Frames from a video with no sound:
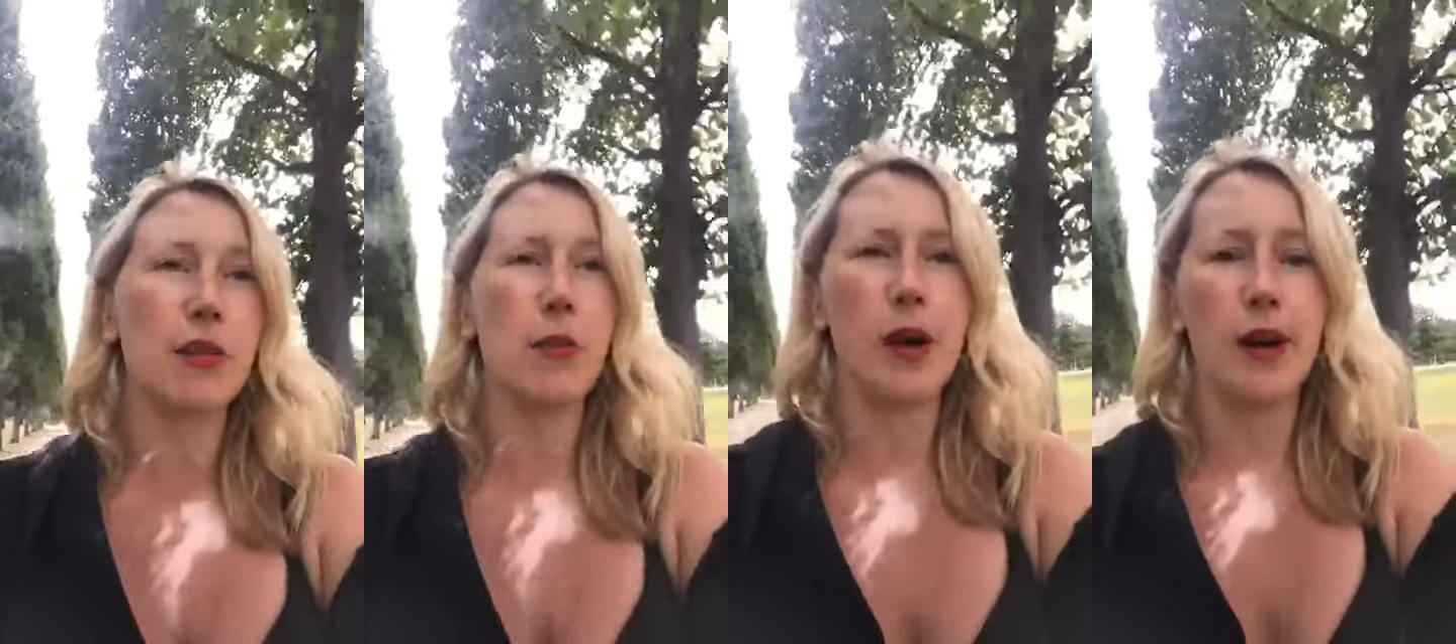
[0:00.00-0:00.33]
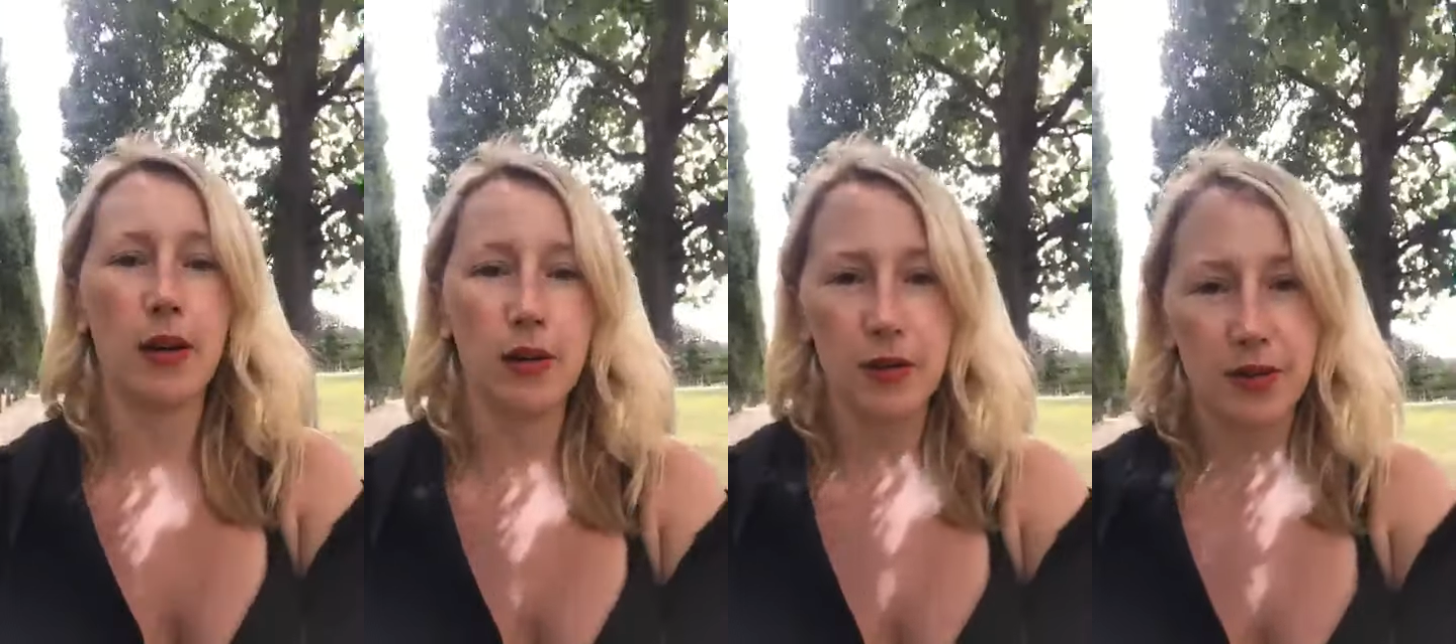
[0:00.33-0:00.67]
at the
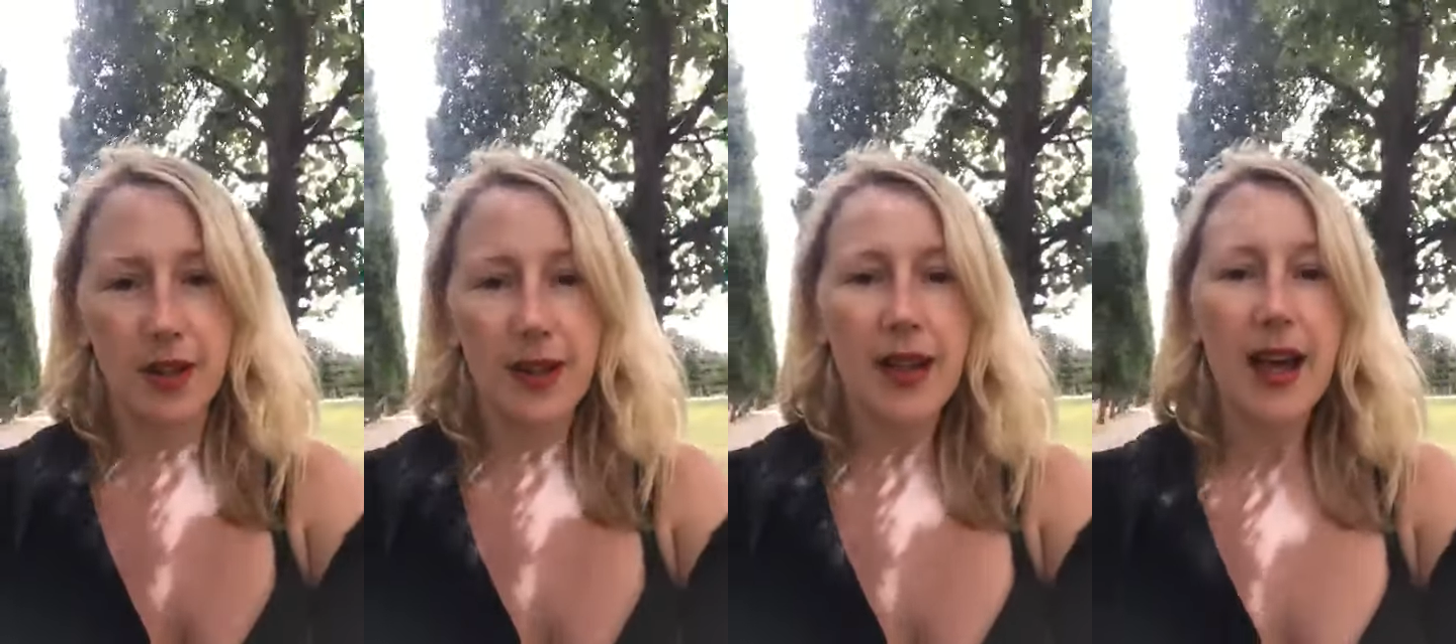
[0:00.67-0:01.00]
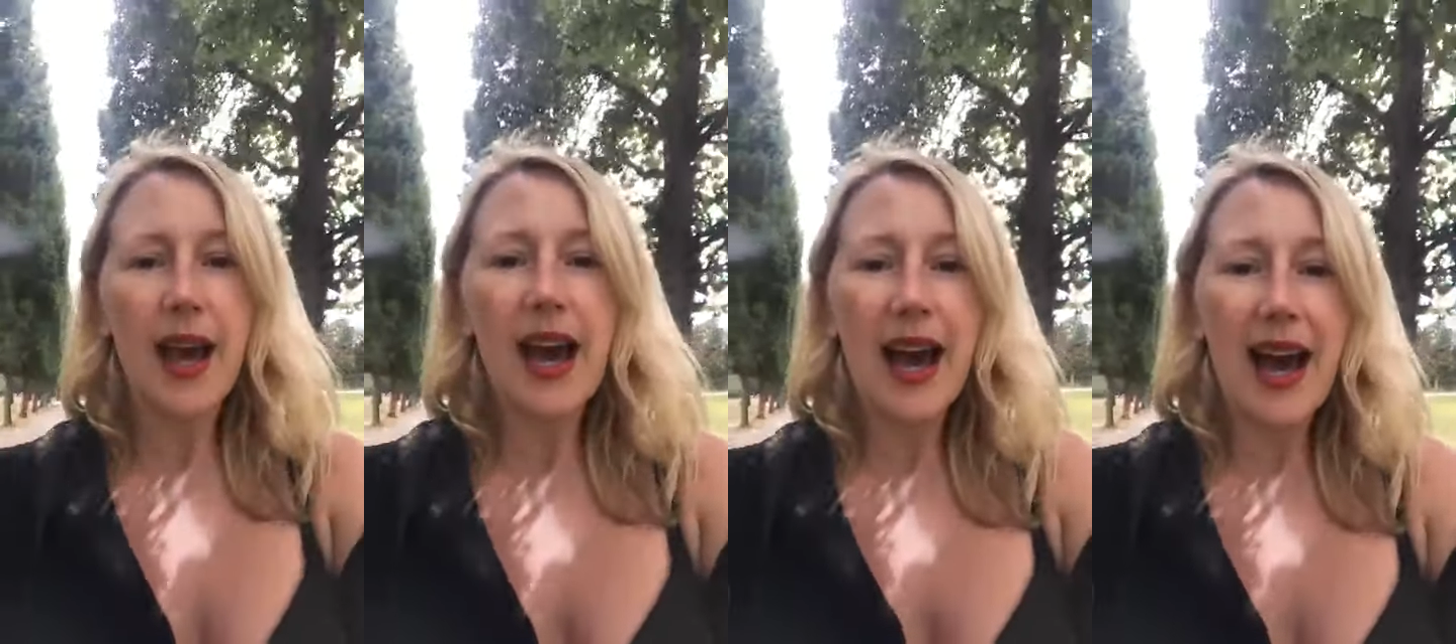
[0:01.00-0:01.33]
world.
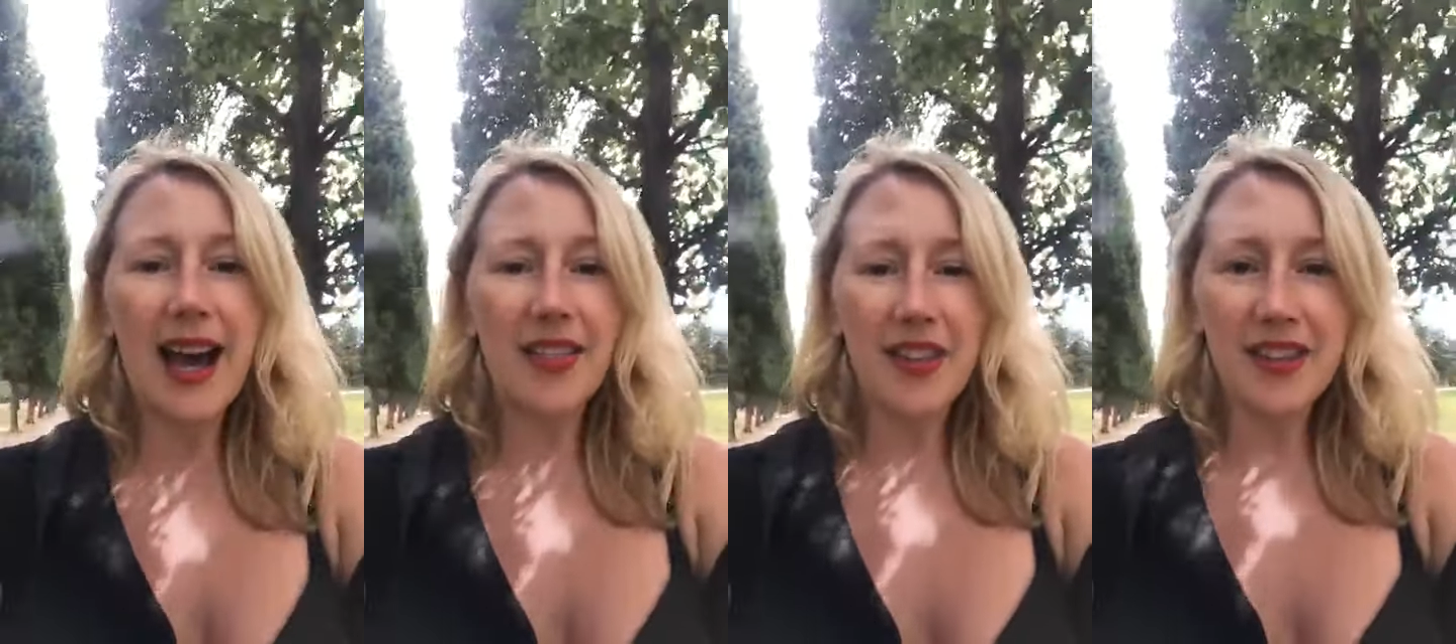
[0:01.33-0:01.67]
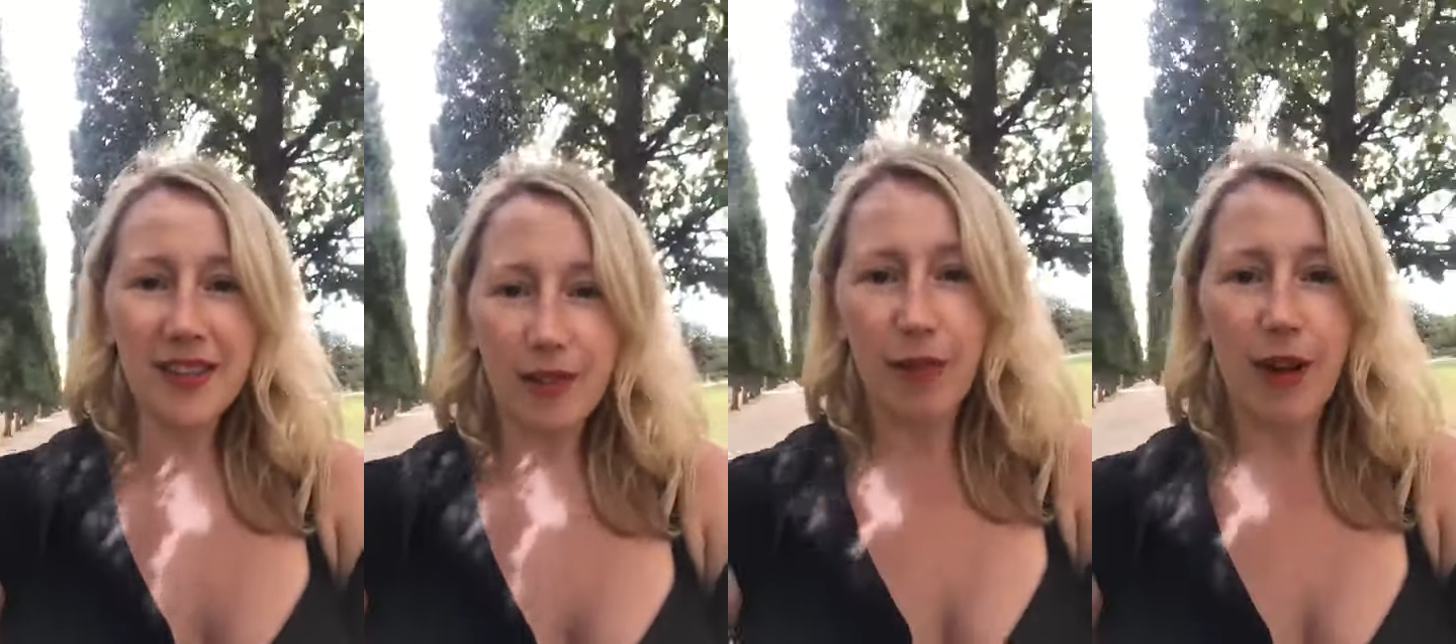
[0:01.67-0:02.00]
And
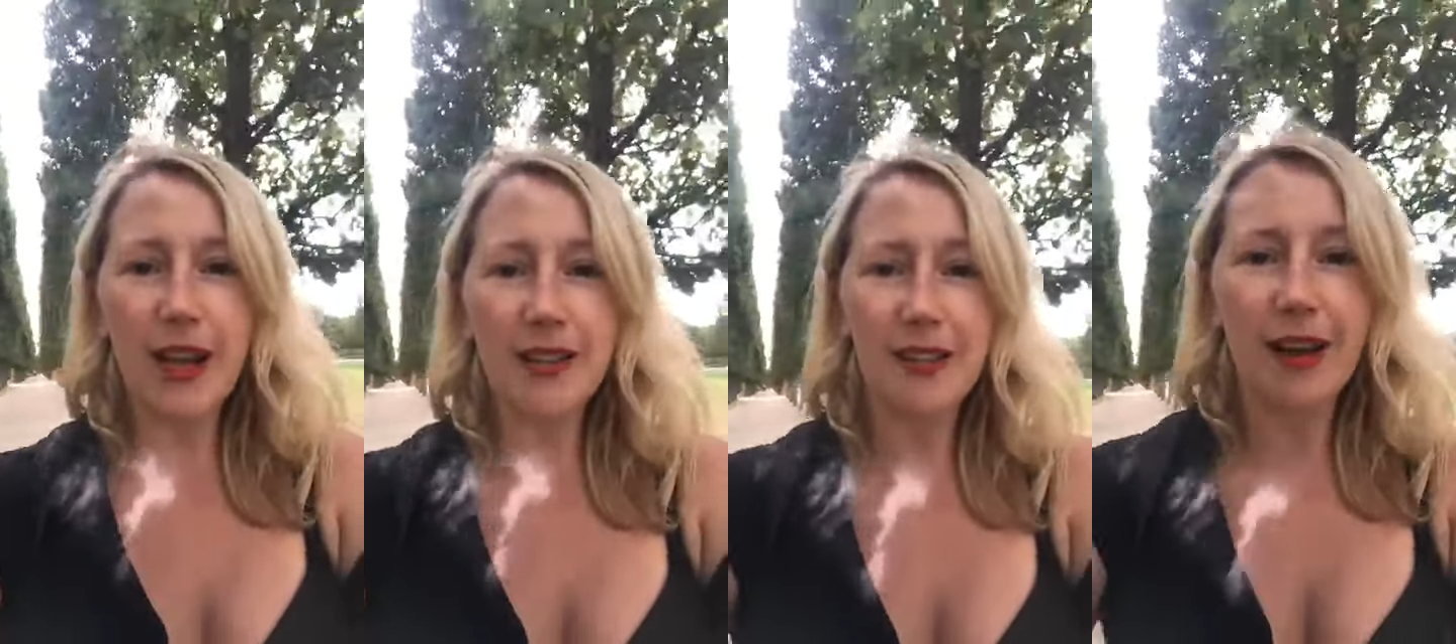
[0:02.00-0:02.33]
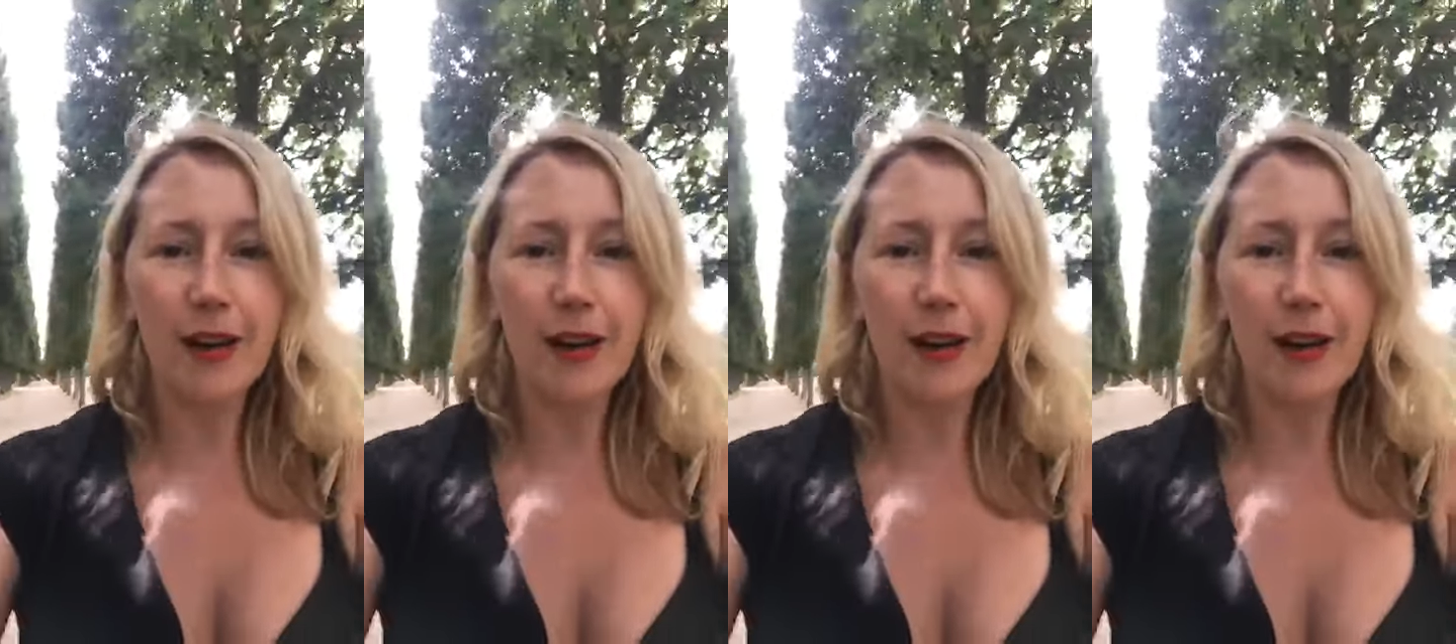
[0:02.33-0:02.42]
this creates